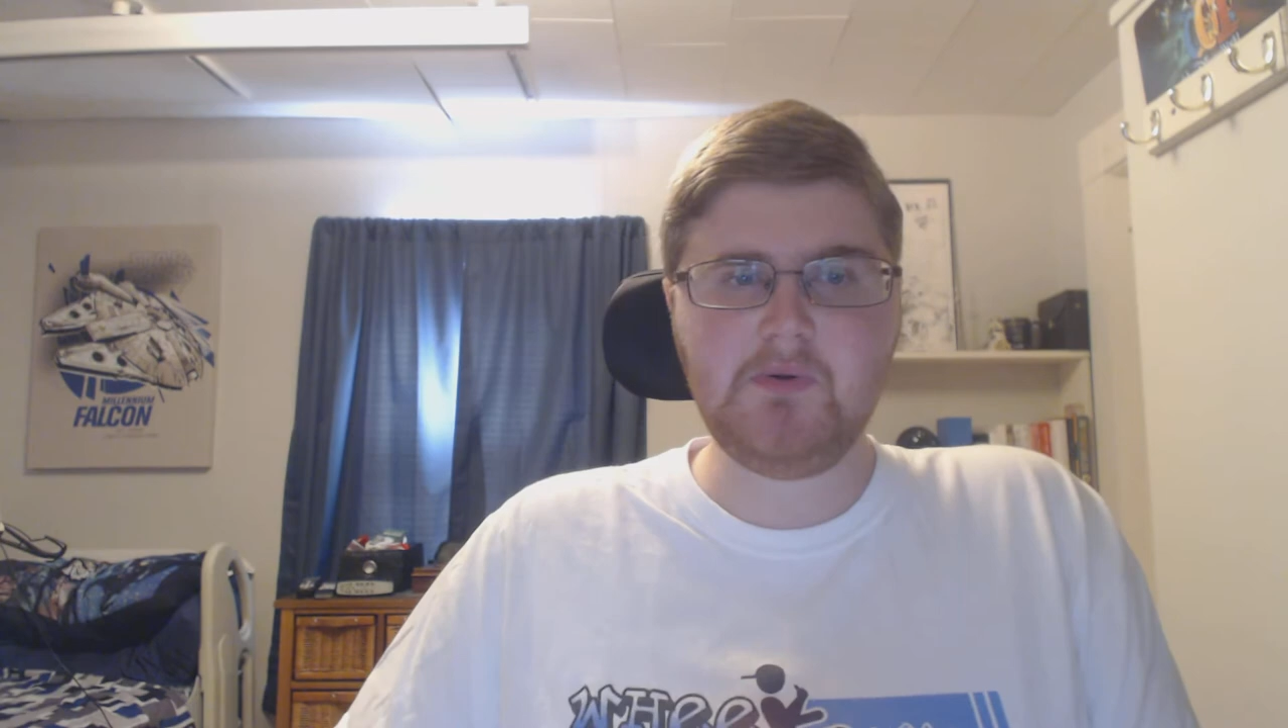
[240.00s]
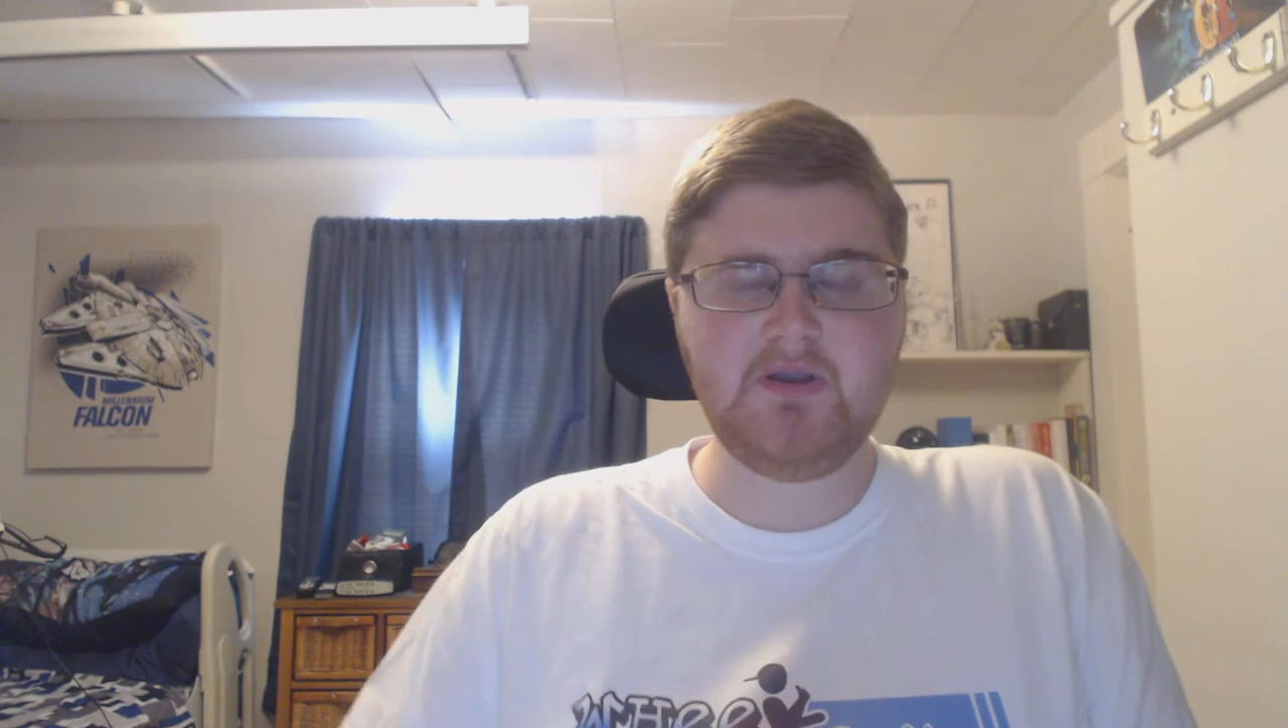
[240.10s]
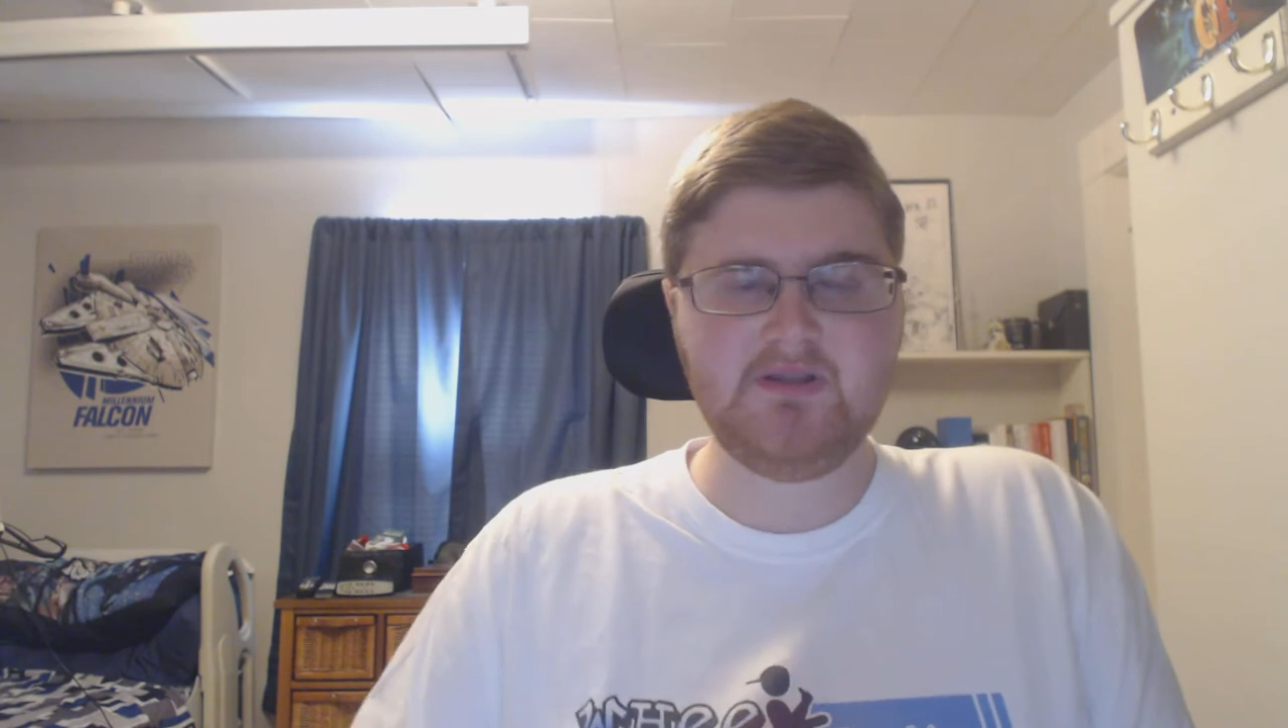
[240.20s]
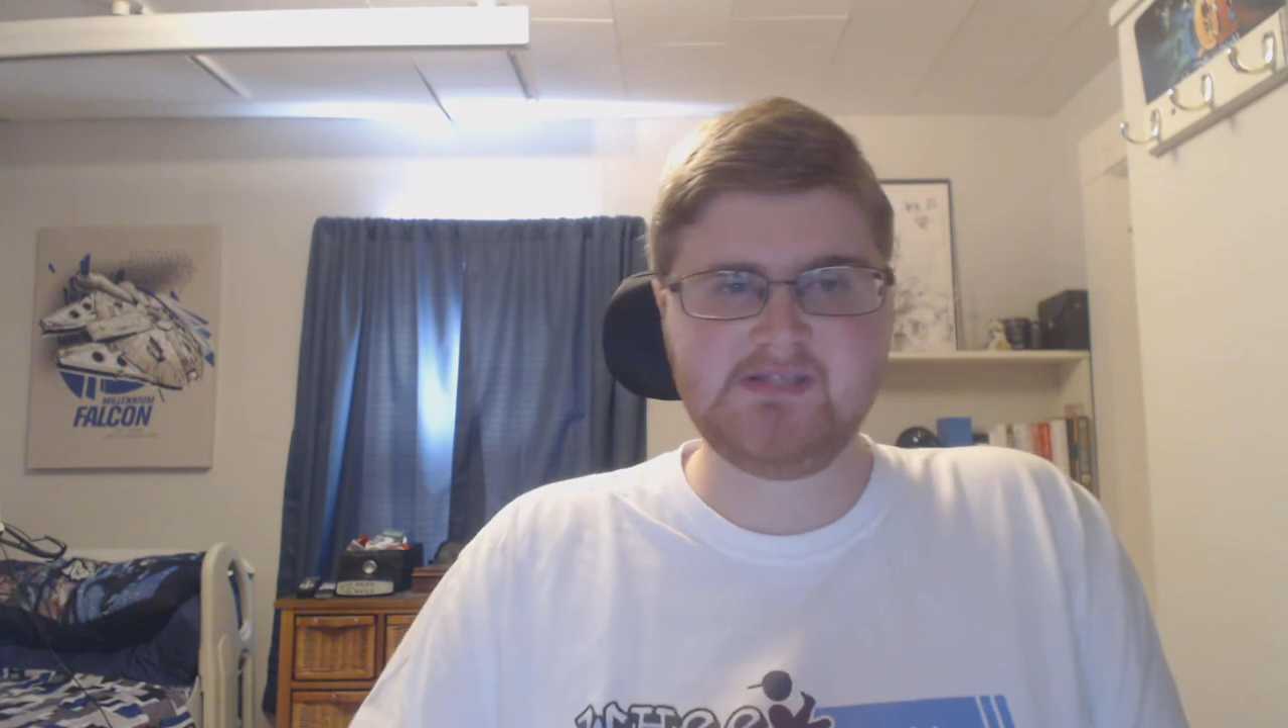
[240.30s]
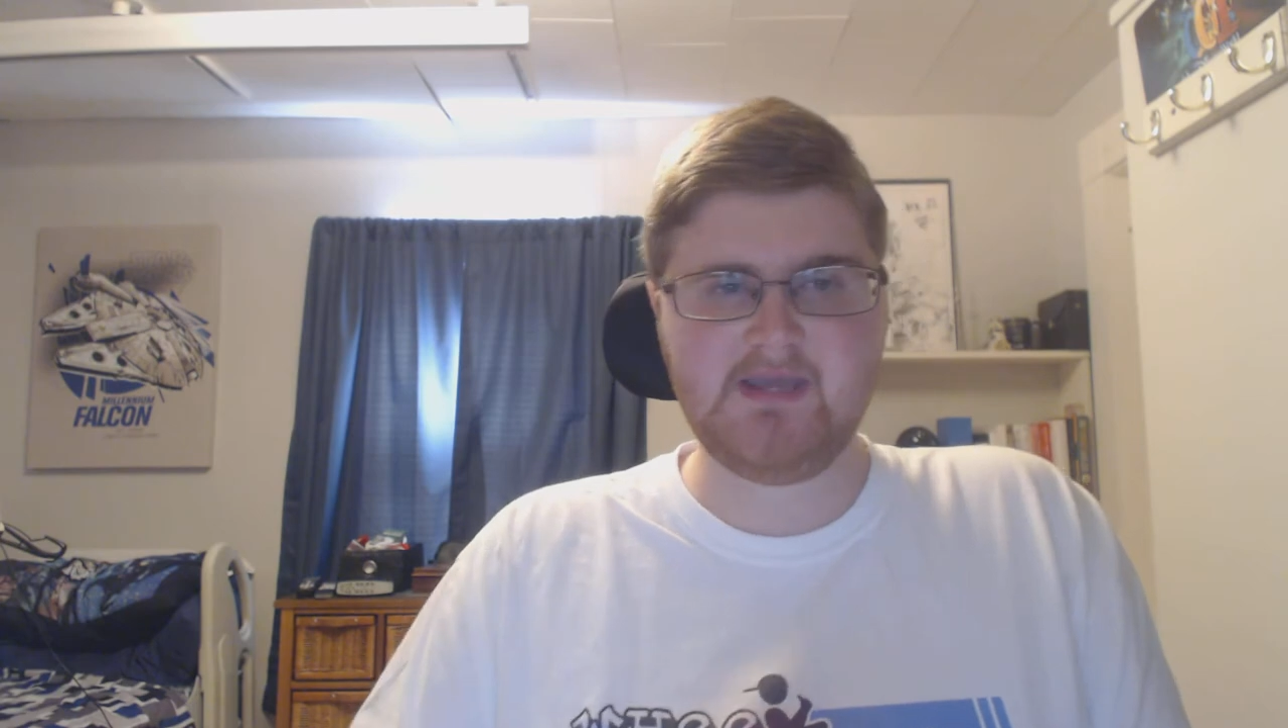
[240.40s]
So
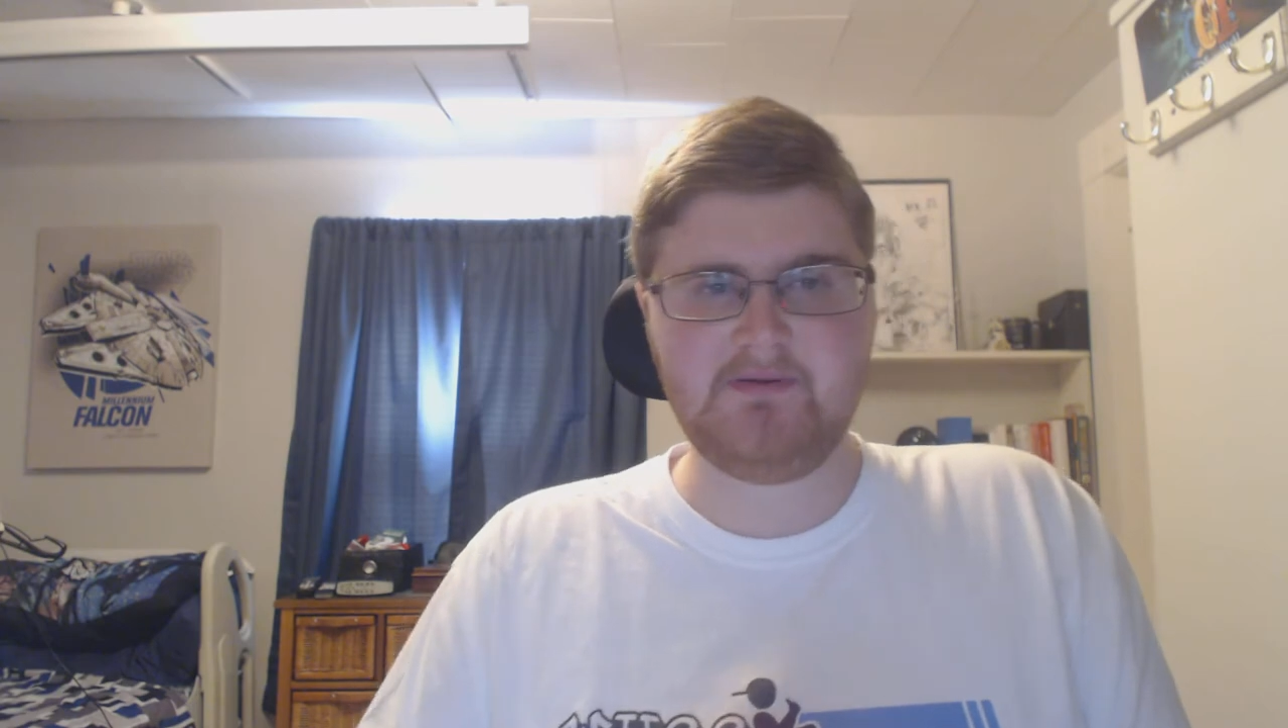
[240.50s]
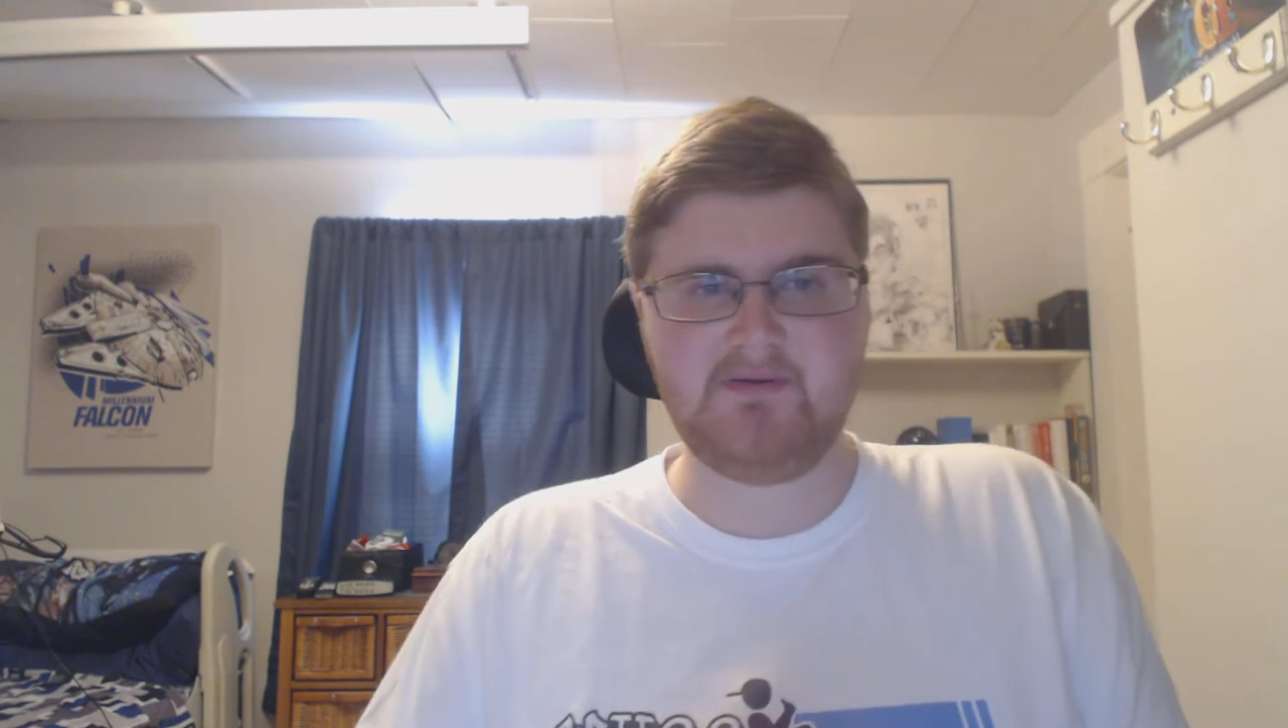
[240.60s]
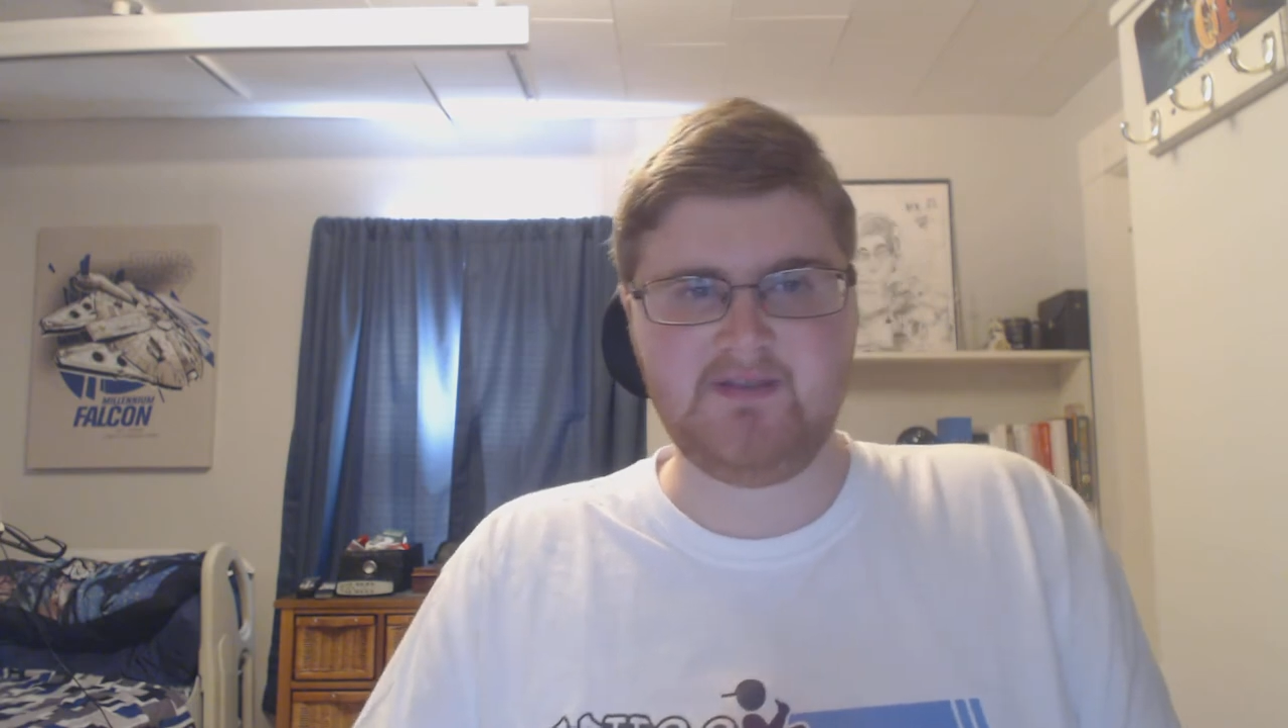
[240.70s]
a good example